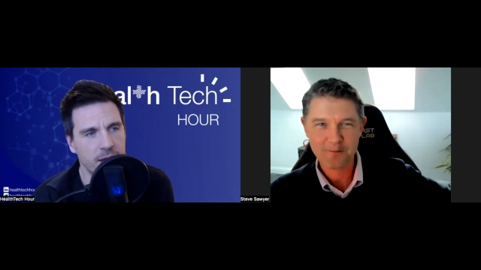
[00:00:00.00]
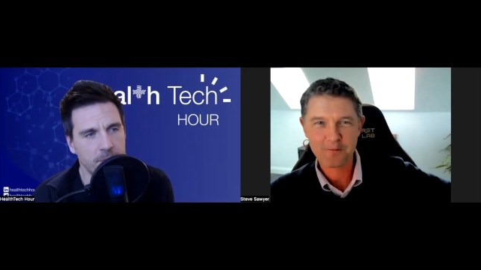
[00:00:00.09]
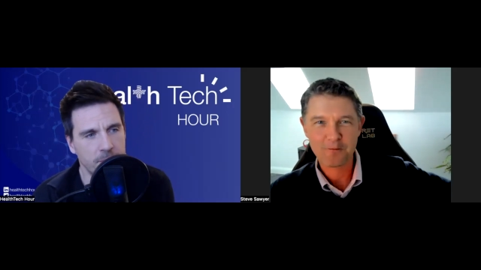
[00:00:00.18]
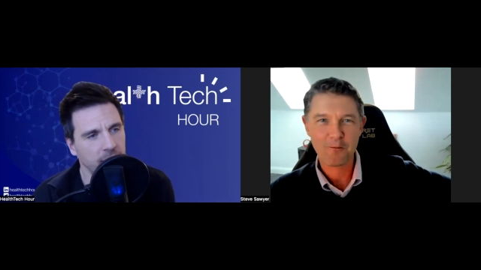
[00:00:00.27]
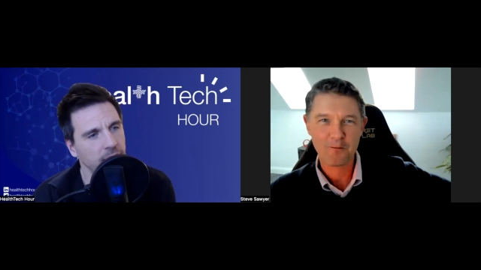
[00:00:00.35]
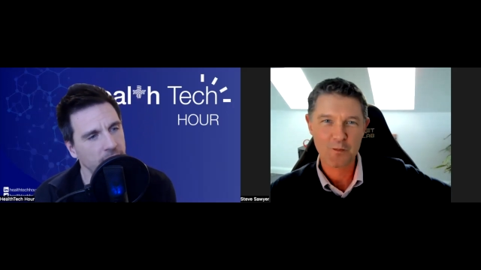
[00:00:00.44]
Speaker 1: bit.
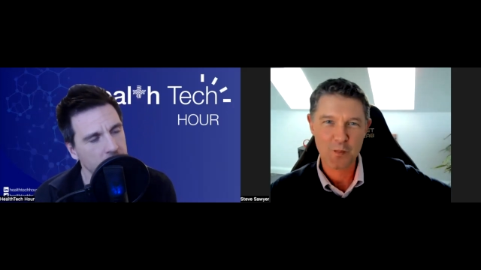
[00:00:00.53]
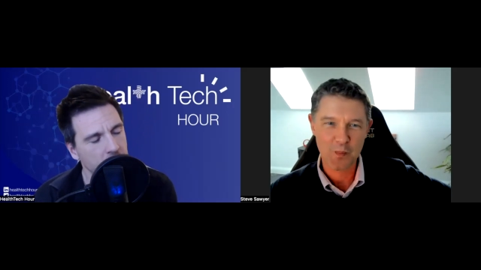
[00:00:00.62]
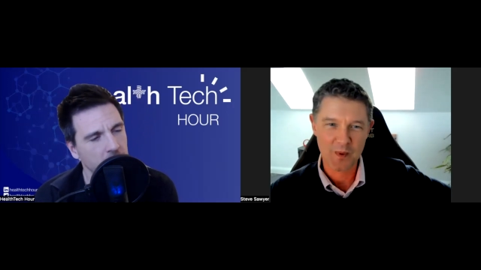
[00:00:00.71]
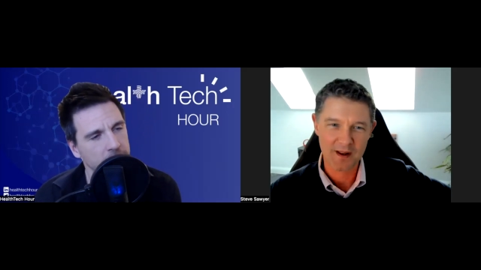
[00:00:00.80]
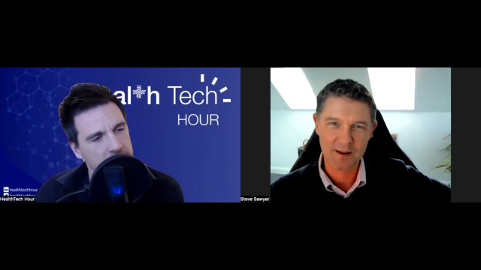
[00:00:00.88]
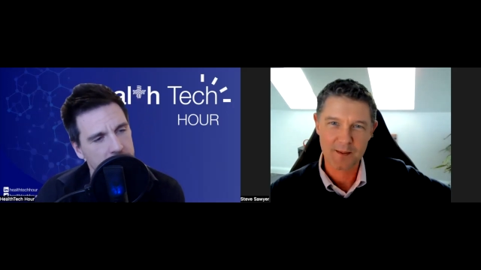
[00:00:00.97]
And there might be
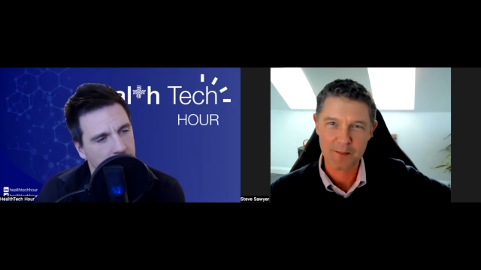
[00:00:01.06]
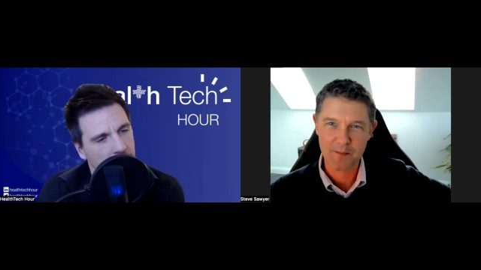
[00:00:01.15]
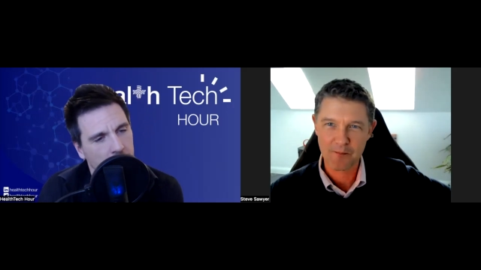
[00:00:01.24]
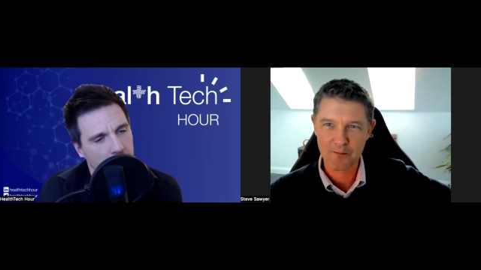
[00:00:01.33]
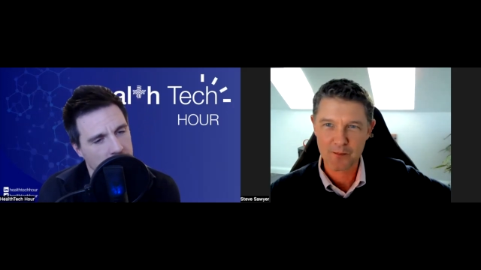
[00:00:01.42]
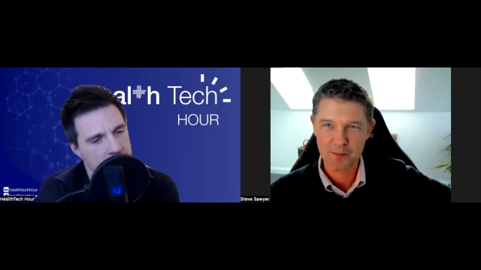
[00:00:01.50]
some people
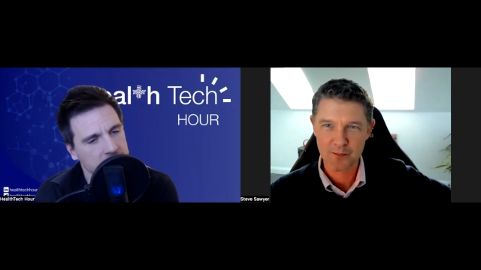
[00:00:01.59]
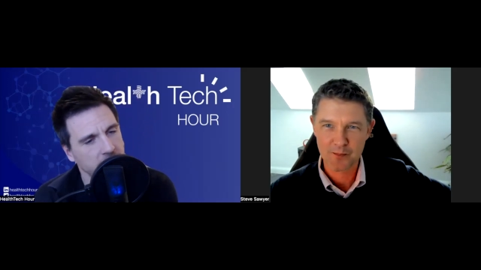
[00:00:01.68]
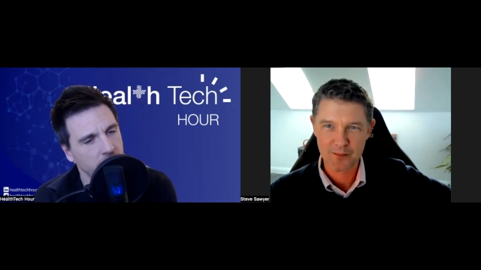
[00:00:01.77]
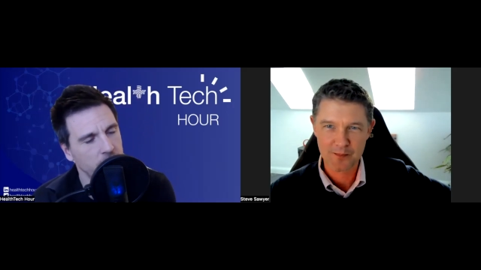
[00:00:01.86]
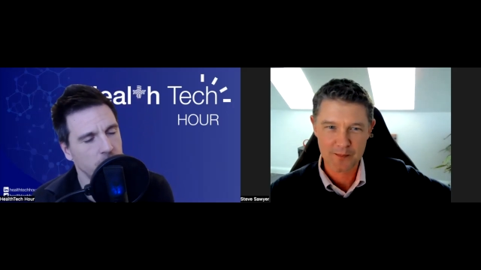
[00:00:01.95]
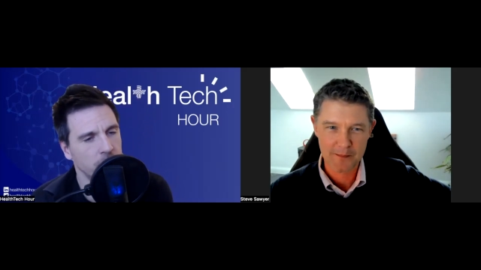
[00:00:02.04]
listening
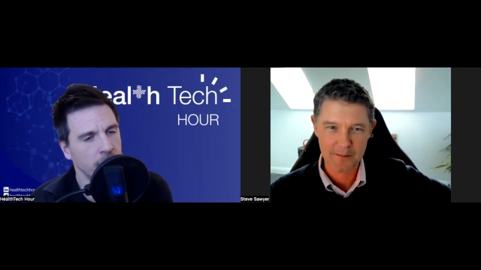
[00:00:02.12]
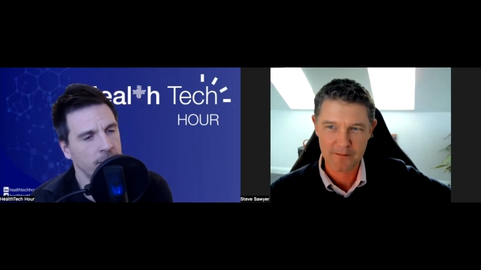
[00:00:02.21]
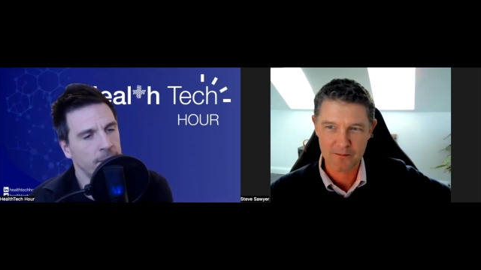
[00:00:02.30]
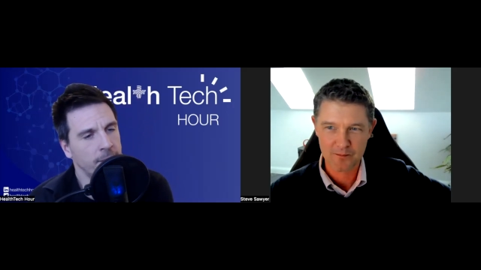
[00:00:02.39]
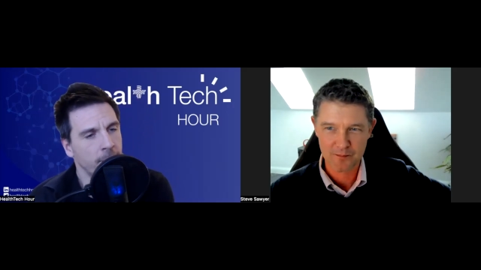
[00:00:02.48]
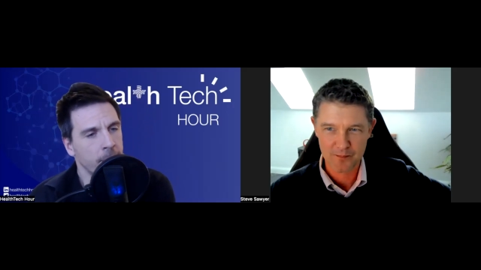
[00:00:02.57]
who
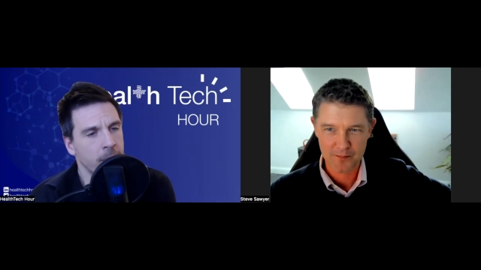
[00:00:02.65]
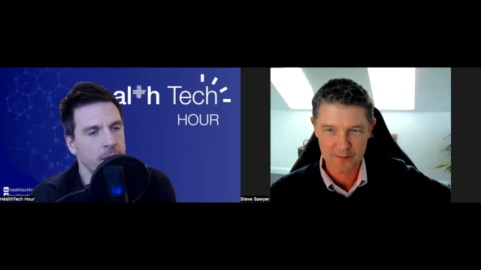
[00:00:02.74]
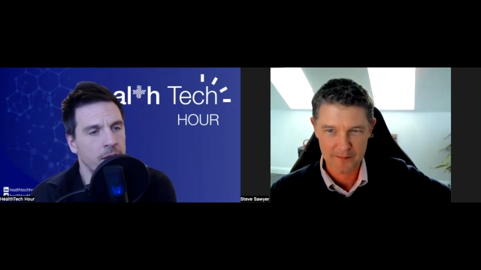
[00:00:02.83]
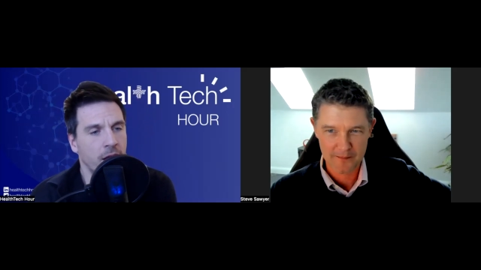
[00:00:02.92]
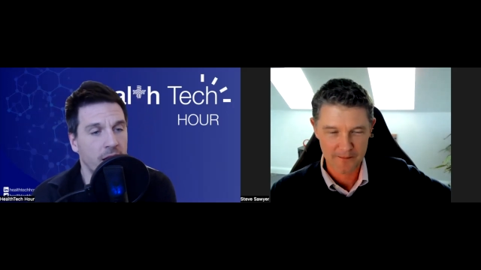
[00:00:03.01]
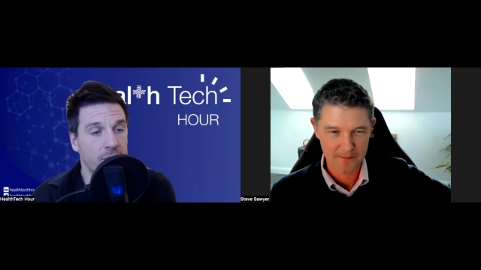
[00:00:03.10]

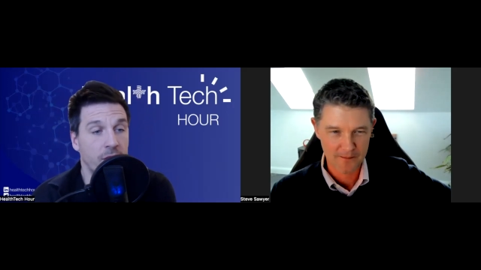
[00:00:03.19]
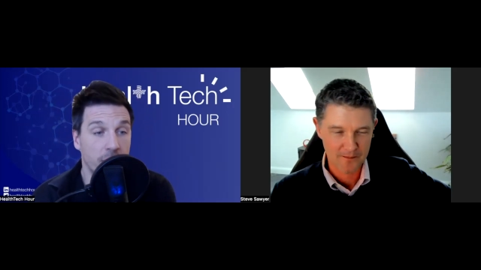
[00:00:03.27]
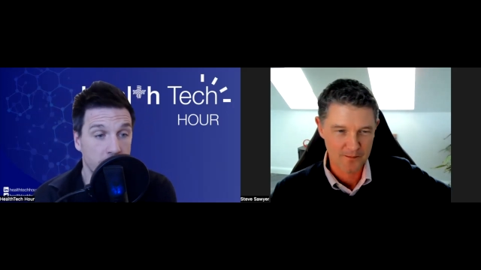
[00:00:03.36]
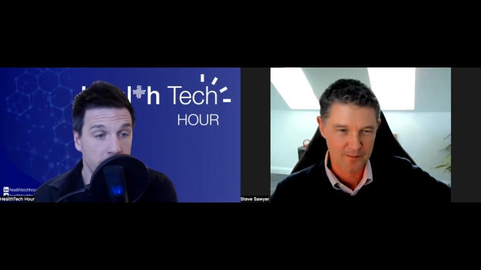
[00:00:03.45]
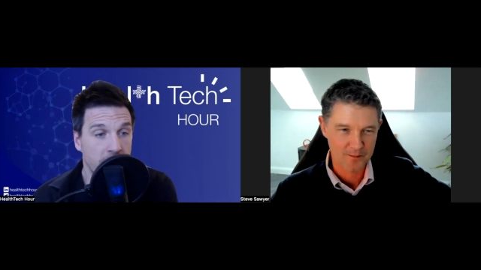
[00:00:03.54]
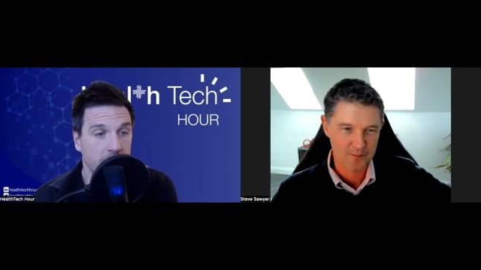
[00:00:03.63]
have heard about